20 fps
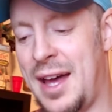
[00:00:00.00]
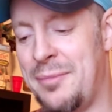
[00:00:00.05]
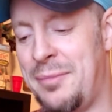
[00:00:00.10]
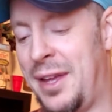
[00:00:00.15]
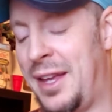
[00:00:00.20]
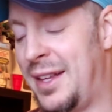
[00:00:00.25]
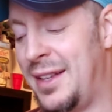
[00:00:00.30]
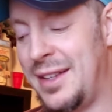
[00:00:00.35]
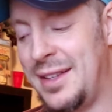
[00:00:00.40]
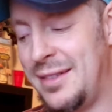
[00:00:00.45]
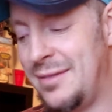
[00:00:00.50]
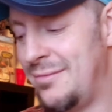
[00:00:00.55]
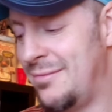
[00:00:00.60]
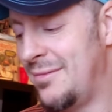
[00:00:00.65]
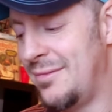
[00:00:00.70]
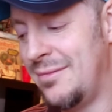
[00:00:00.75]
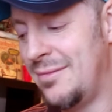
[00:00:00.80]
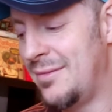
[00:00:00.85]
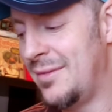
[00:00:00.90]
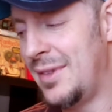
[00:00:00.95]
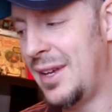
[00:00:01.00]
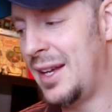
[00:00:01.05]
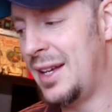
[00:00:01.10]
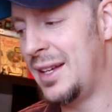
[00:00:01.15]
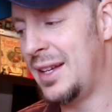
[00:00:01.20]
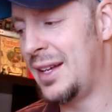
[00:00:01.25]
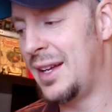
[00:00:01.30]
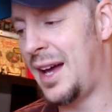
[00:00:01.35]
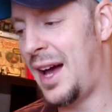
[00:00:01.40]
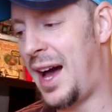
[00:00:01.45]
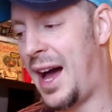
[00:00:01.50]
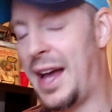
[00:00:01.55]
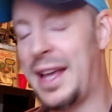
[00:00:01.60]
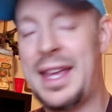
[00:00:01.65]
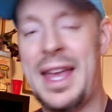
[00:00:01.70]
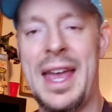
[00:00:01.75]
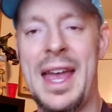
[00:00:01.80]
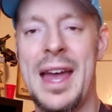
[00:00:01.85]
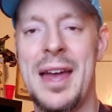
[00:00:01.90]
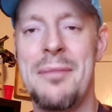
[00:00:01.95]
I mean, I
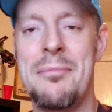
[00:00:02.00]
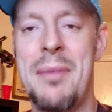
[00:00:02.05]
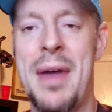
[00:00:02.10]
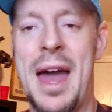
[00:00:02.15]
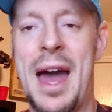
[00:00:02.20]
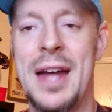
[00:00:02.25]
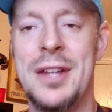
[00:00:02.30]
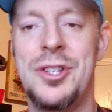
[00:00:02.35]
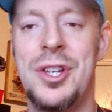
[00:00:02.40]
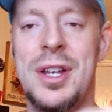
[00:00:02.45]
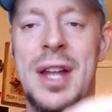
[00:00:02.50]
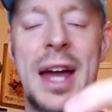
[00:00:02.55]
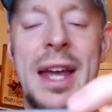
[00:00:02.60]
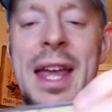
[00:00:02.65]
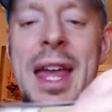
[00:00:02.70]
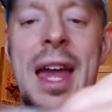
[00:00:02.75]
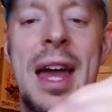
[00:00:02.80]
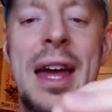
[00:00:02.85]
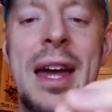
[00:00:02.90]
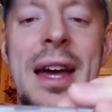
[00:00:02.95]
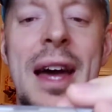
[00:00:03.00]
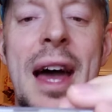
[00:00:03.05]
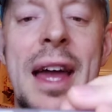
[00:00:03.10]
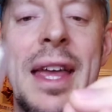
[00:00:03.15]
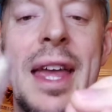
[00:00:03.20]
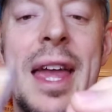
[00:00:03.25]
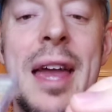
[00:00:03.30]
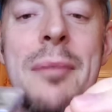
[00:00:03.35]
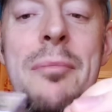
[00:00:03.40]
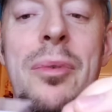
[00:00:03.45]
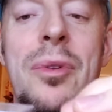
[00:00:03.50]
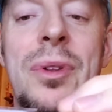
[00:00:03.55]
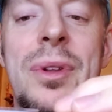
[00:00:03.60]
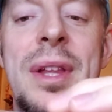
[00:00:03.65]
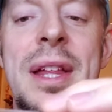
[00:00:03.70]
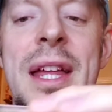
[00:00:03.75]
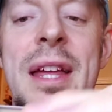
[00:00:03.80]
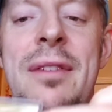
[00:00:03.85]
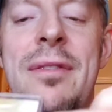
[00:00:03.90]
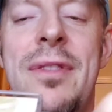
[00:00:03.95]
can't imagine, I can't
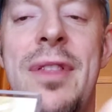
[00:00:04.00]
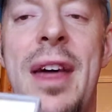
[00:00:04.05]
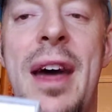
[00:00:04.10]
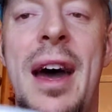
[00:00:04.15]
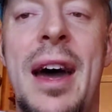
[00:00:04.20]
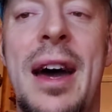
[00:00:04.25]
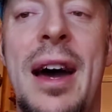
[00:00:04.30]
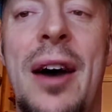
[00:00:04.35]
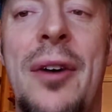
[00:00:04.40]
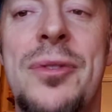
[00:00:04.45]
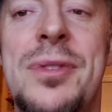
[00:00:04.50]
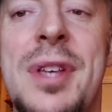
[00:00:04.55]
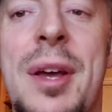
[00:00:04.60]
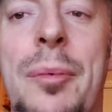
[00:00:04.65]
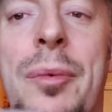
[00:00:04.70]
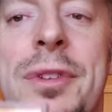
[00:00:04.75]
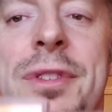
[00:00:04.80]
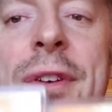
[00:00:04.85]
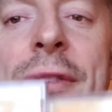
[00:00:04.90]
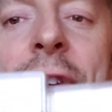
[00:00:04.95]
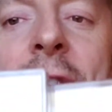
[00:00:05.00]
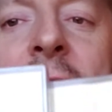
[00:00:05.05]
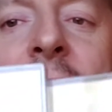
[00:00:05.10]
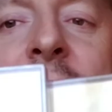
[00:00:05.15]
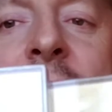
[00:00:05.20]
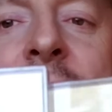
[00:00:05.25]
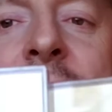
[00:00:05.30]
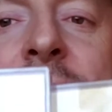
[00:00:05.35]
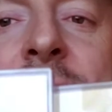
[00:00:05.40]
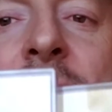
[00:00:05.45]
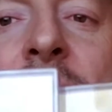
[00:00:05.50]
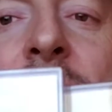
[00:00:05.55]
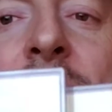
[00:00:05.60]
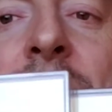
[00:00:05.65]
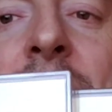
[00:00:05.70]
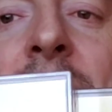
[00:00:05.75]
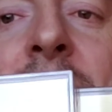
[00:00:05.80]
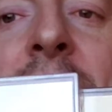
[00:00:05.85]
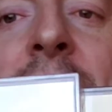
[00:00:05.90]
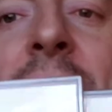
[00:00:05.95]
believe that I was able to find it.
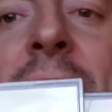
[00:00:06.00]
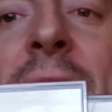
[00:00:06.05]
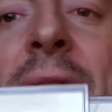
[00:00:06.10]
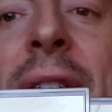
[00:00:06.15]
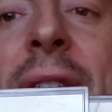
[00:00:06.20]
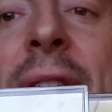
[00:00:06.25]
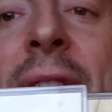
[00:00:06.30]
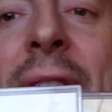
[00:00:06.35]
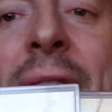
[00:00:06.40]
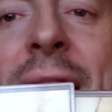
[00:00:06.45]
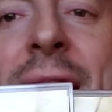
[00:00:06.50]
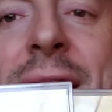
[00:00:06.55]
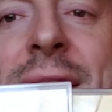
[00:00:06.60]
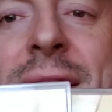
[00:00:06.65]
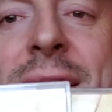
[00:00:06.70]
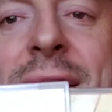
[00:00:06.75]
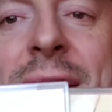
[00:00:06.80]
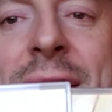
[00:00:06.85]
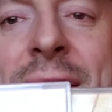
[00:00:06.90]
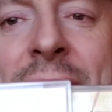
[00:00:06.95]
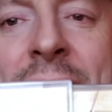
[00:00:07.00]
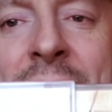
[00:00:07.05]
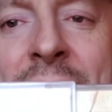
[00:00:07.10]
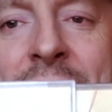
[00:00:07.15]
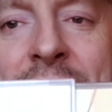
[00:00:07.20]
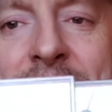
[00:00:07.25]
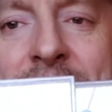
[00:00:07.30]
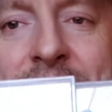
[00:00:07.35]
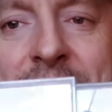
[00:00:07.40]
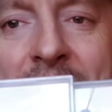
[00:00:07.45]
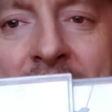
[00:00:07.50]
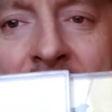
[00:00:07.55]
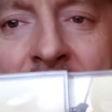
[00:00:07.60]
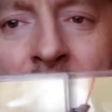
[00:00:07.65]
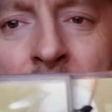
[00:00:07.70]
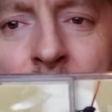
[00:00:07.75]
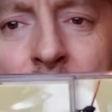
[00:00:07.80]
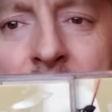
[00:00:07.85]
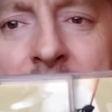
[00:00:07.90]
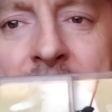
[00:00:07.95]
So, and the thing is I
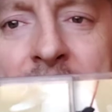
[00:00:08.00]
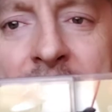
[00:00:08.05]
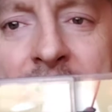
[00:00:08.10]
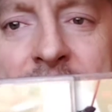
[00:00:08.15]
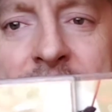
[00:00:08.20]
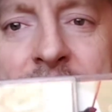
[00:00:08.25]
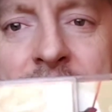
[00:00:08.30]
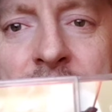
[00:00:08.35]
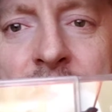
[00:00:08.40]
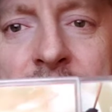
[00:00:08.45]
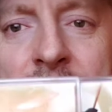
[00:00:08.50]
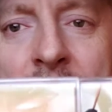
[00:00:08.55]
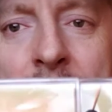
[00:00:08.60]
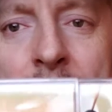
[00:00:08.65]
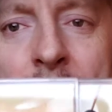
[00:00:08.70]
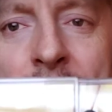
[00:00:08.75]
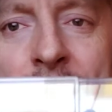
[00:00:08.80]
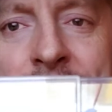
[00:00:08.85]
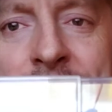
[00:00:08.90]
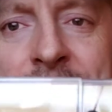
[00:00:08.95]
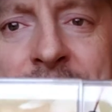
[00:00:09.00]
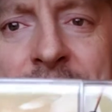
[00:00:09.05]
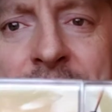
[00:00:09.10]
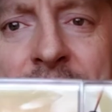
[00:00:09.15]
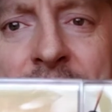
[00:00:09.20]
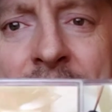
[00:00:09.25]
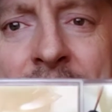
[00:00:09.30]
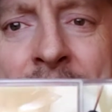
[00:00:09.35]
don't really like to do doubles.